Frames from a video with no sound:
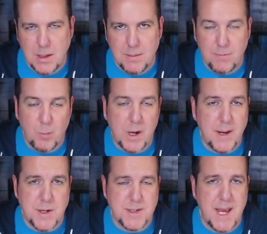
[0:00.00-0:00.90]
from what I
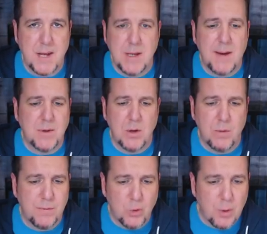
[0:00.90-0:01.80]
understand, you have to go
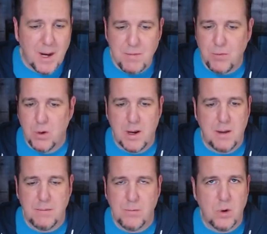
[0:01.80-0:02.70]
four by
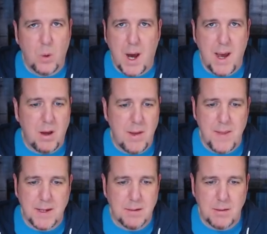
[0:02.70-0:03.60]
fouring for a while. And
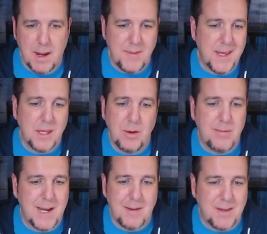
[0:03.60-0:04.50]
then I think you
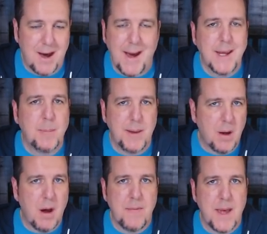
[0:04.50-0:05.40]
even have to hike
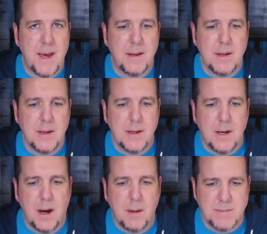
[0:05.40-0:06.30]
beyond that
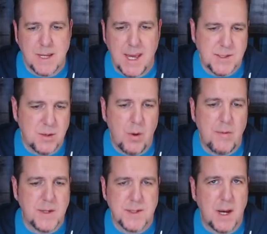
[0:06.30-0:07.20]
um, to get to where
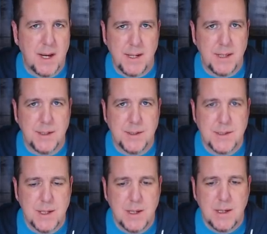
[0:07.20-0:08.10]
this hut
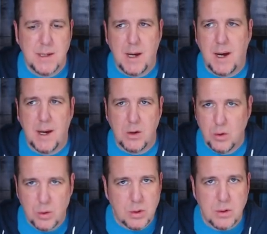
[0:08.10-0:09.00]
is. Uh,
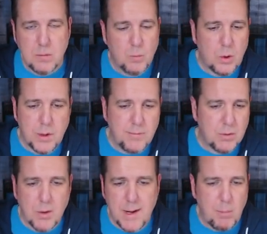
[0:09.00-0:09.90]
Google won't
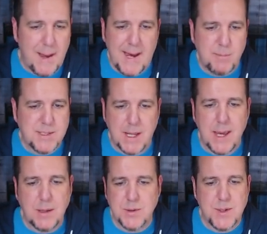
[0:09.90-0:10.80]
even run a map to
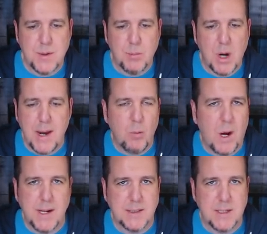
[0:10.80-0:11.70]
get you to the Brian
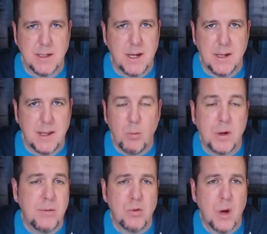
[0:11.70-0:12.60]
Waddington hut. It
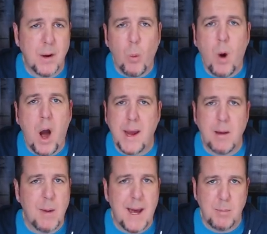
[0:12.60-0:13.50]
won't even run a
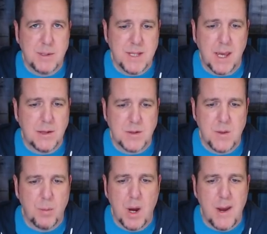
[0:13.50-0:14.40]
walking map to get you to
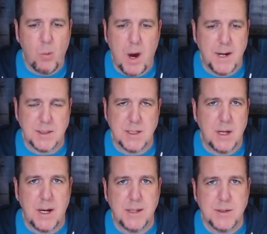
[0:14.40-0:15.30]
the Brian Waddington
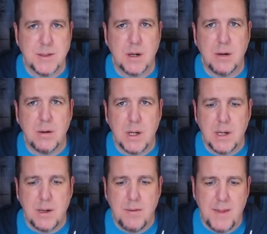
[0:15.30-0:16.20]
hut. So
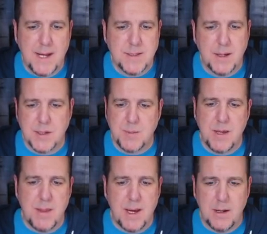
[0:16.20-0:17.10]
that tells
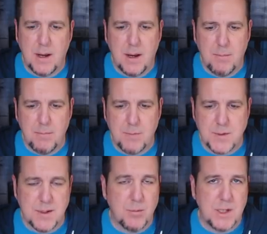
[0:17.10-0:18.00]
me that um, for
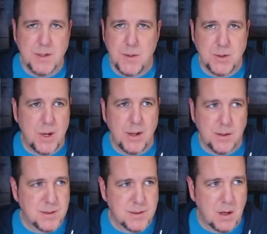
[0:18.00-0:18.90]
some reason the
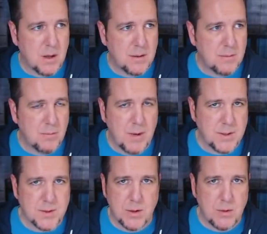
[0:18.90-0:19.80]
trails aren't
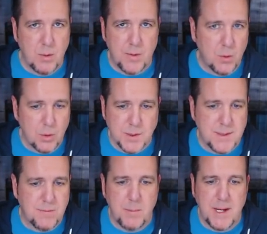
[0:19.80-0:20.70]
registered with Google's
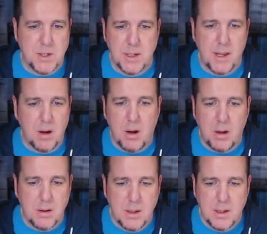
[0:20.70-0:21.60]
information at
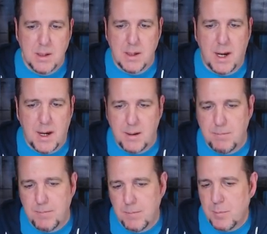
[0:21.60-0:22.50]
all.
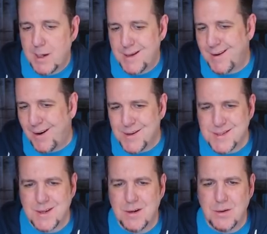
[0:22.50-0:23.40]
Um, but
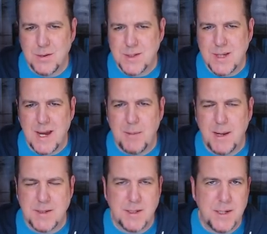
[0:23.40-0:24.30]
also just kind of
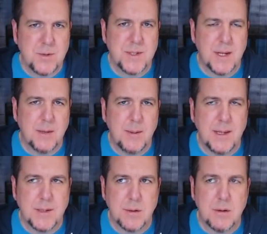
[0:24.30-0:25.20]
makes it interesting to me
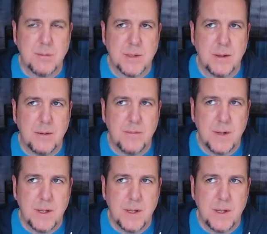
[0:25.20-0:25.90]
in terms of,